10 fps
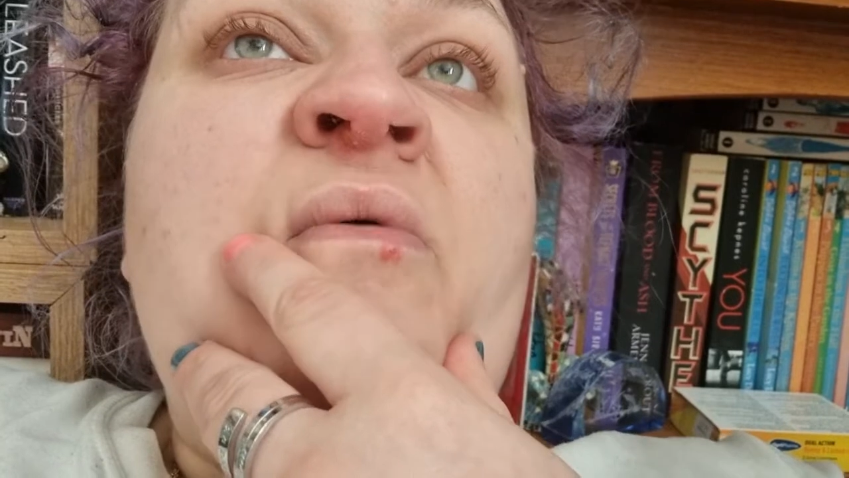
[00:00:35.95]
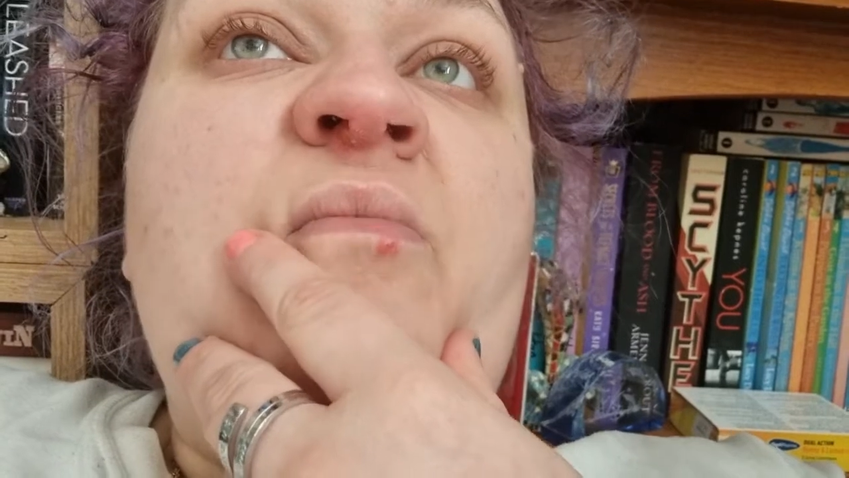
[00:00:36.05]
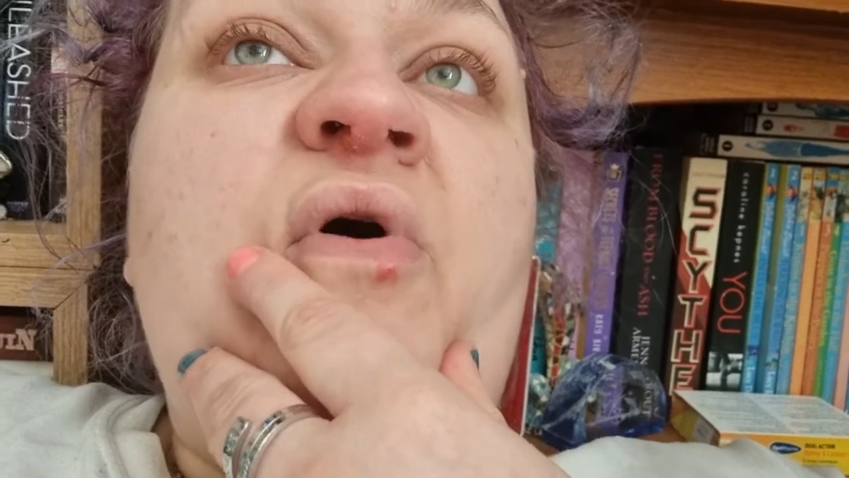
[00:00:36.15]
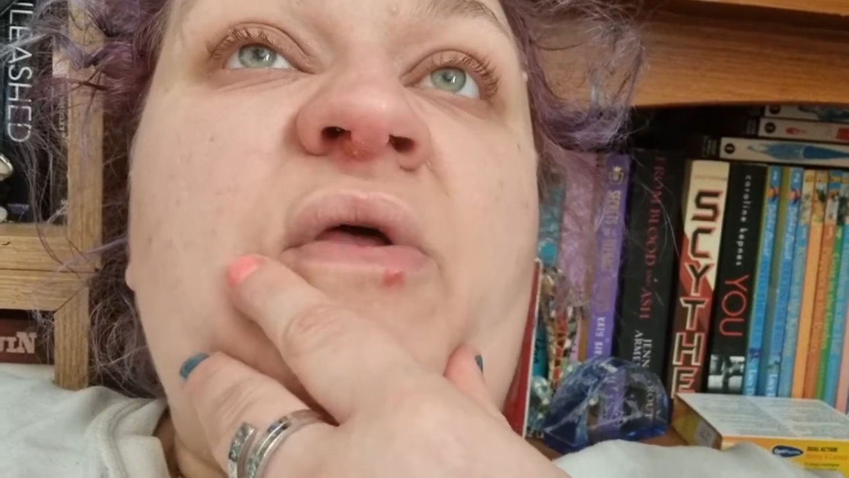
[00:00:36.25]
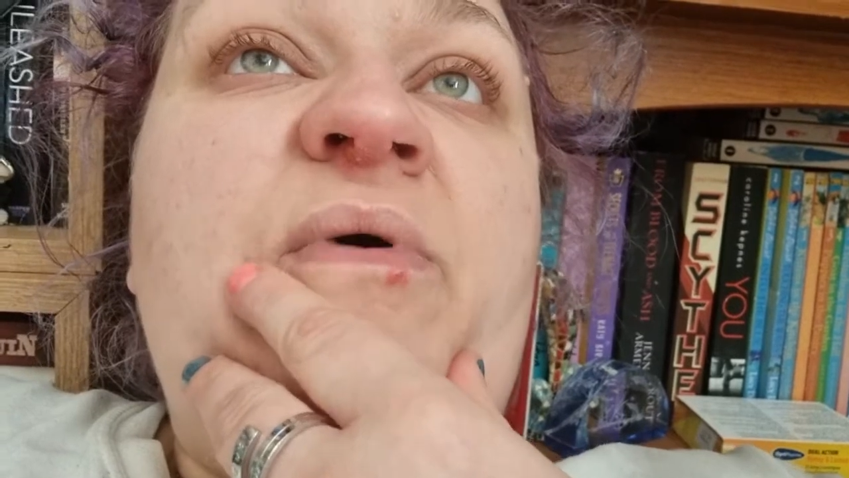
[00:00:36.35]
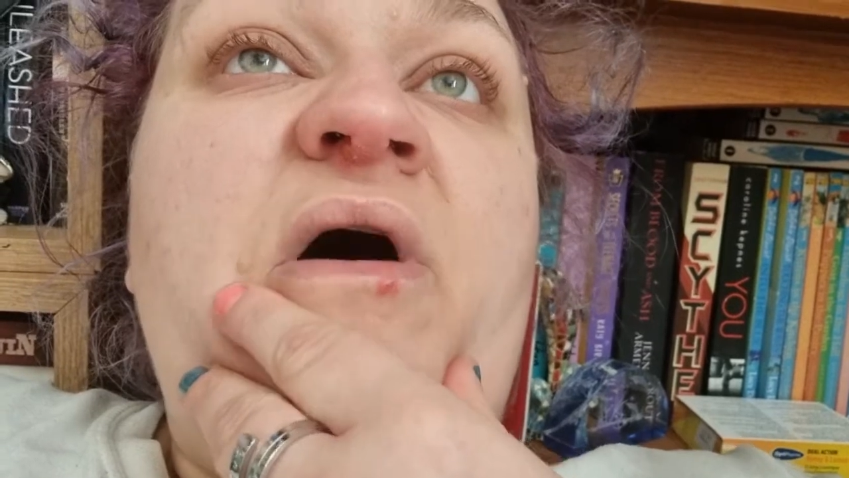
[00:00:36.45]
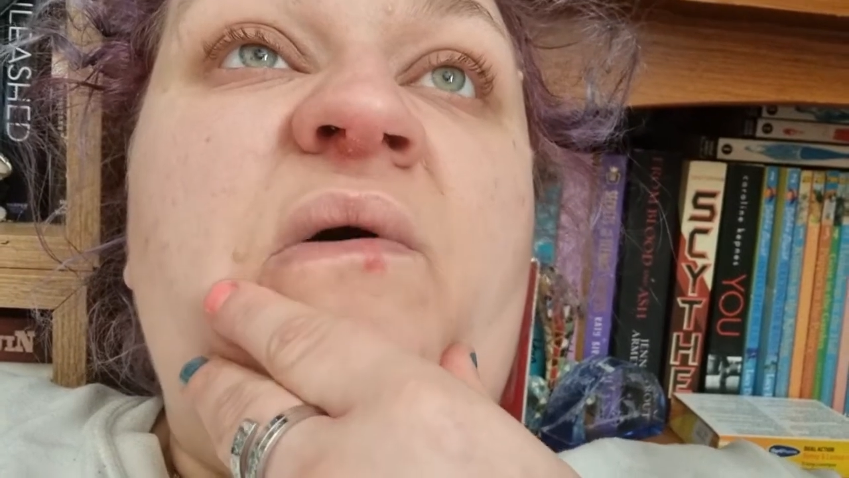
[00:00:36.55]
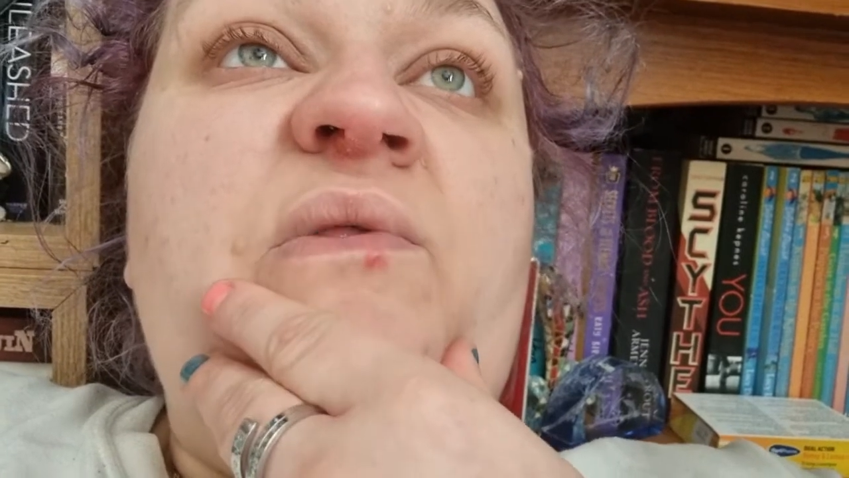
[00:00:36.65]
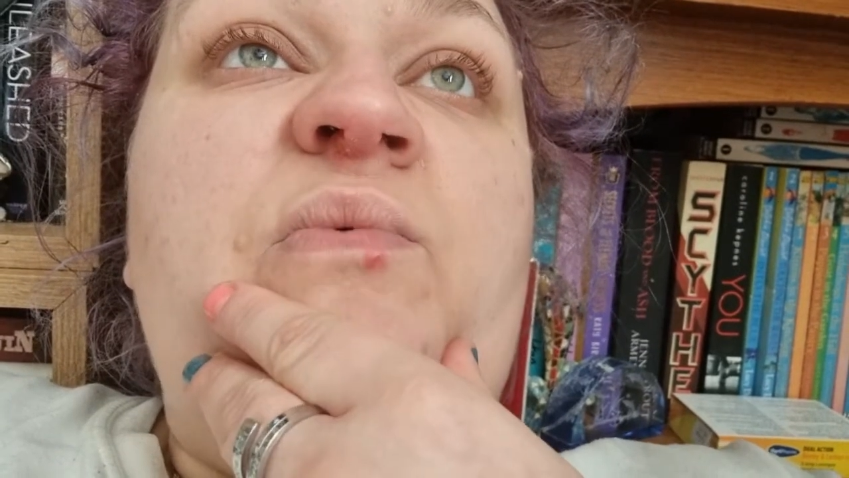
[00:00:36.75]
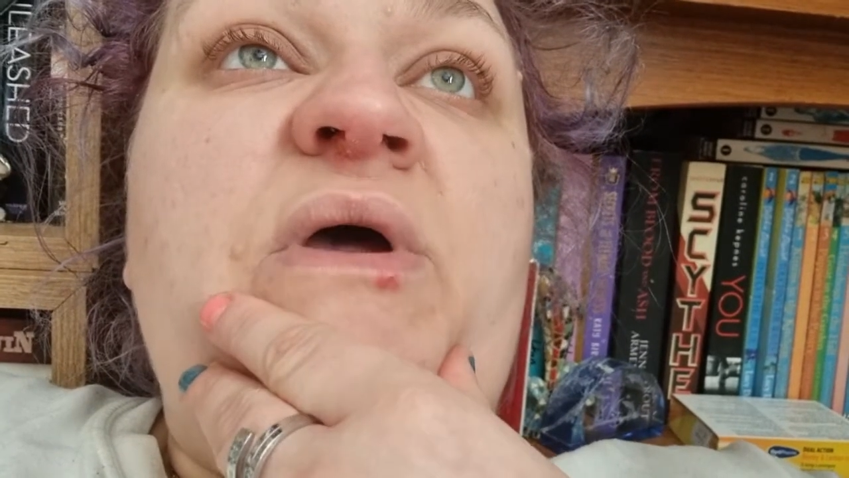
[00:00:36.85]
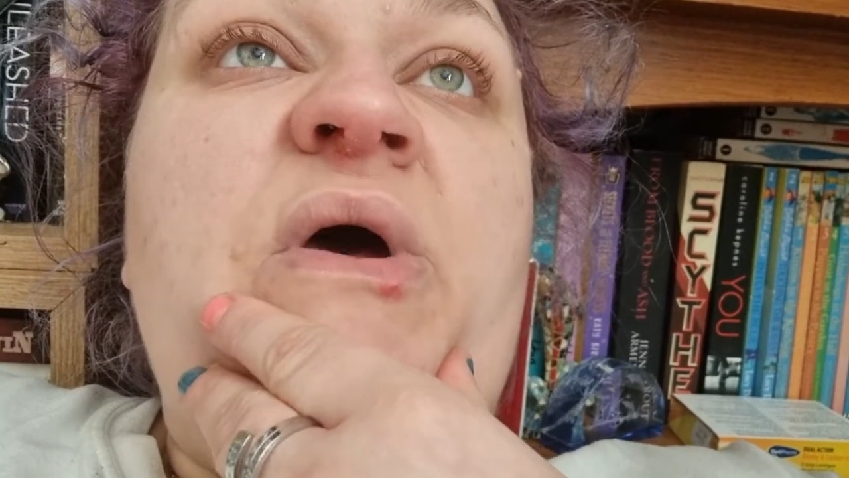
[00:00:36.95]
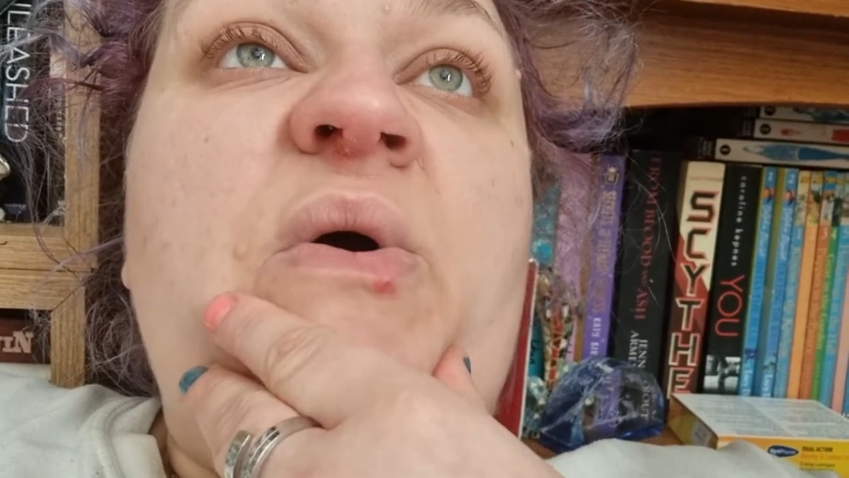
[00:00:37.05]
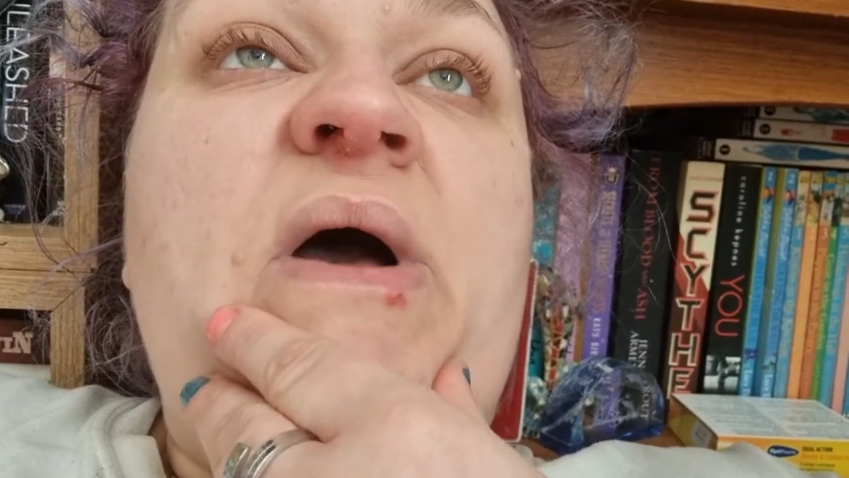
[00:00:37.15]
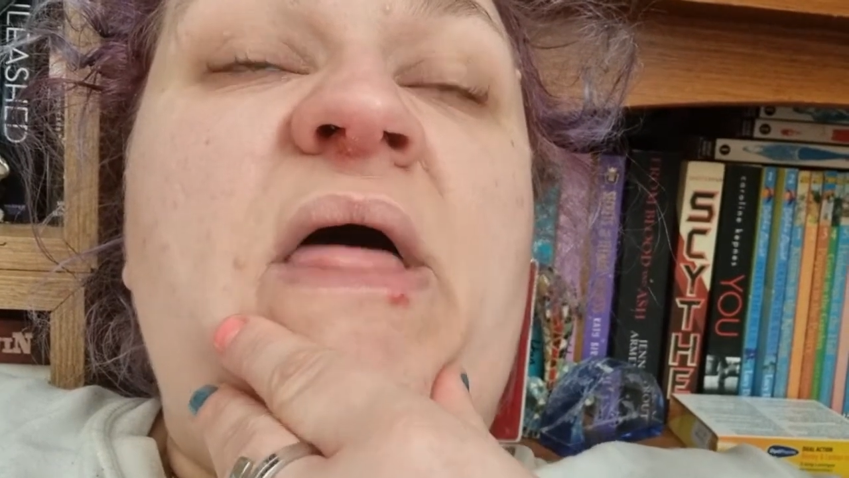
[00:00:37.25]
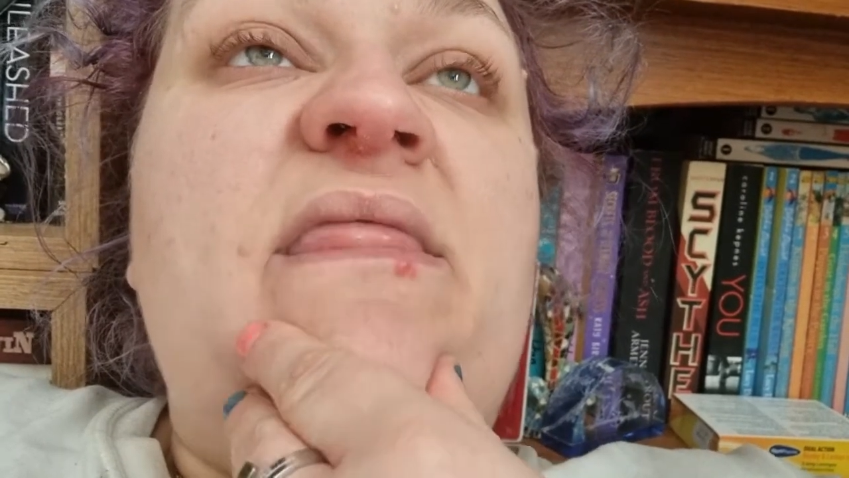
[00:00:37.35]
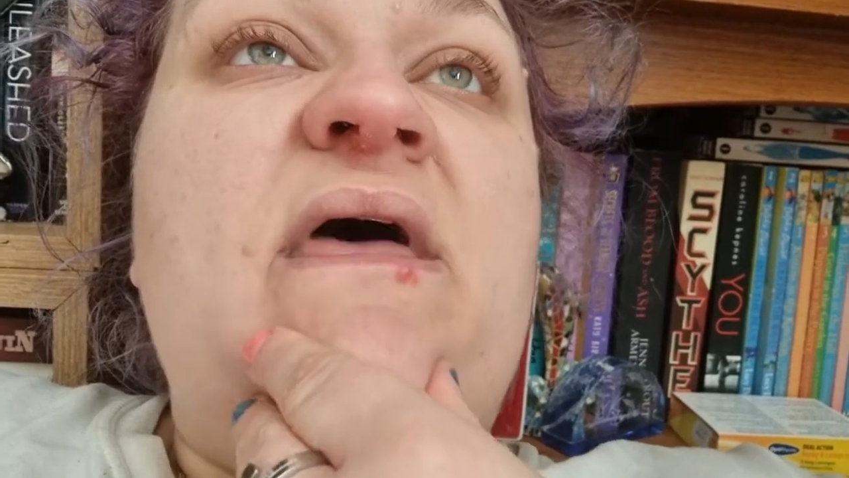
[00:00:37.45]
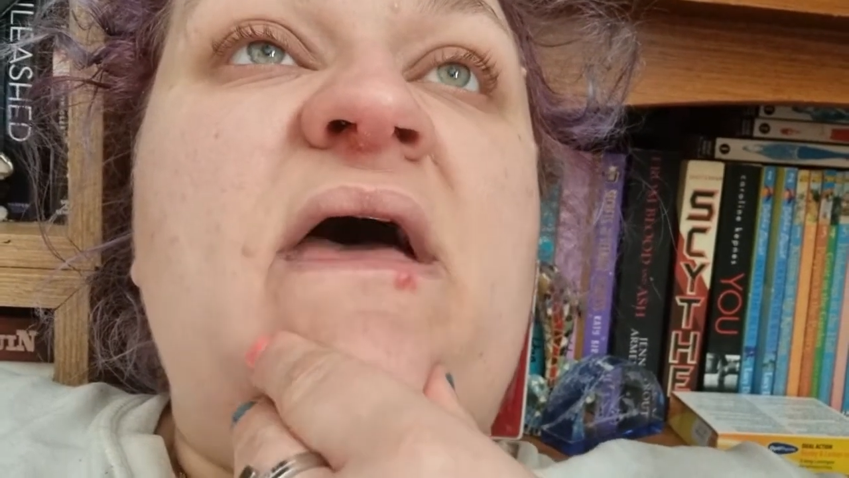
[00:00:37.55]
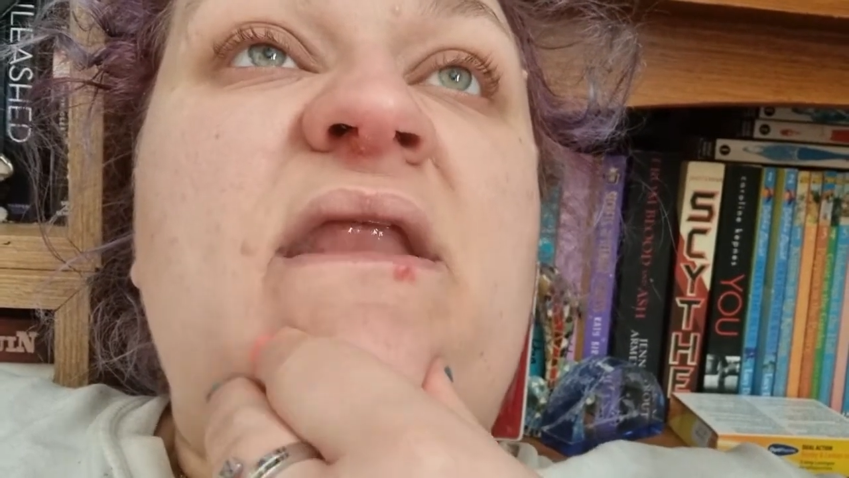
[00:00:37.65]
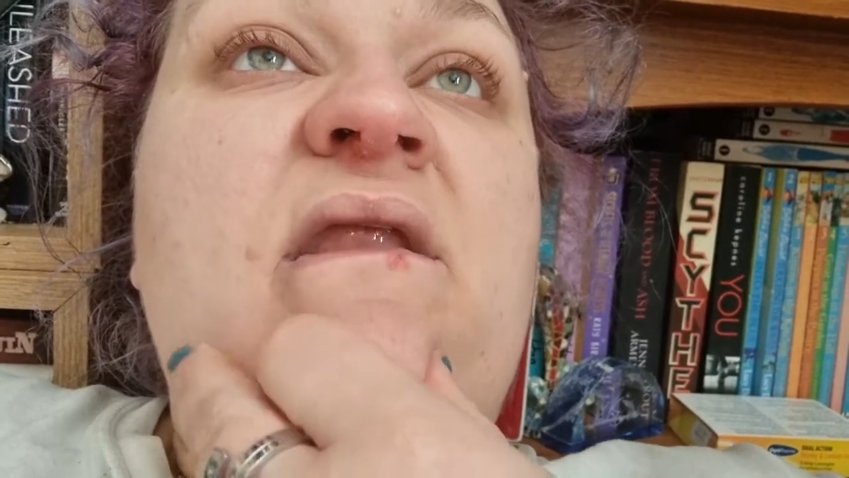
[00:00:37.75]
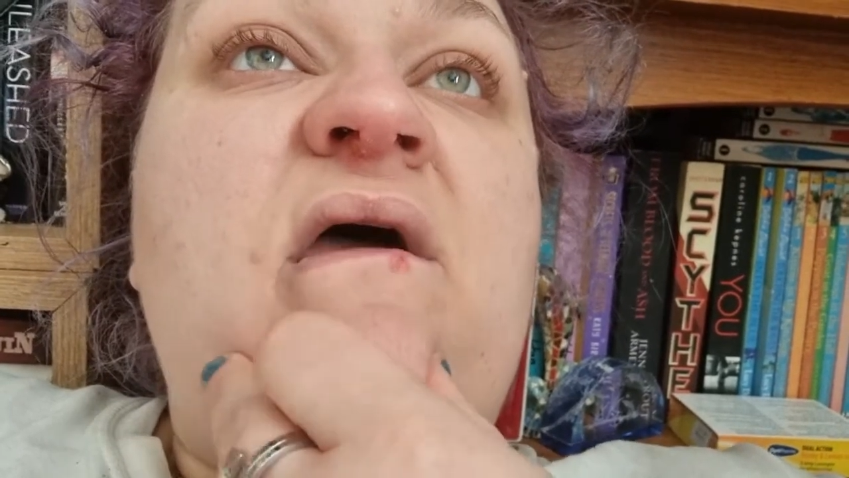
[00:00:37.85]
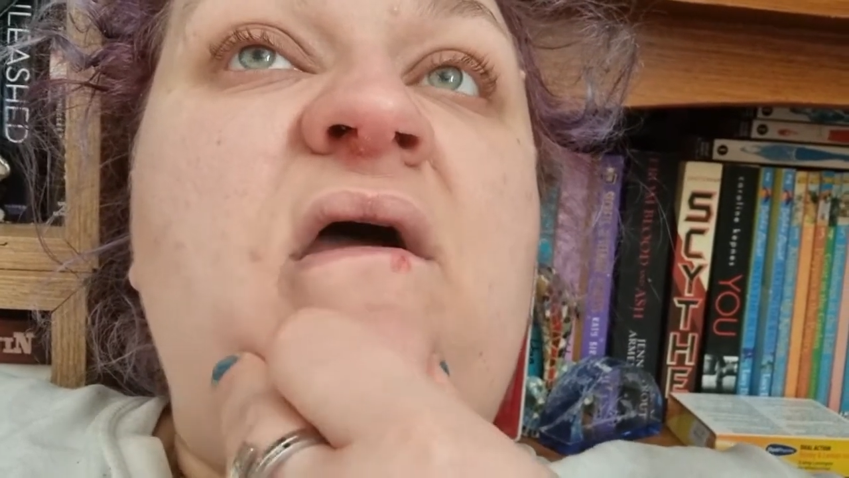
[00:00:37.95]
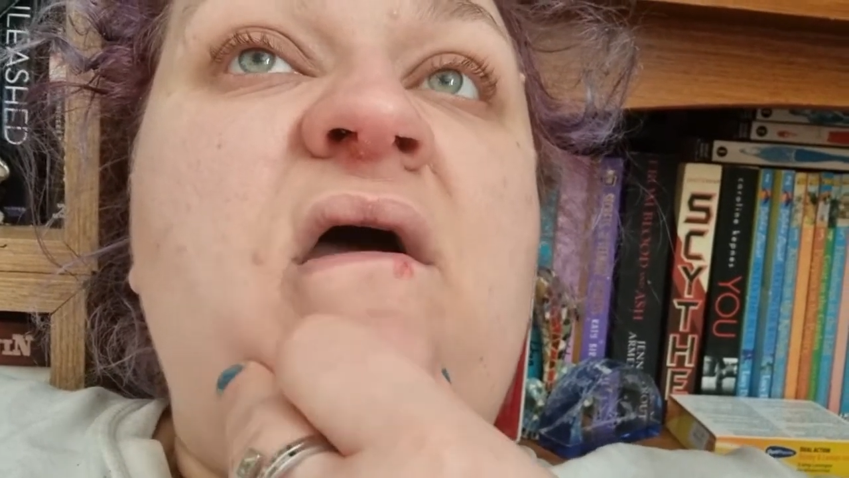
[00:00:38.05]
morning part with Will, and then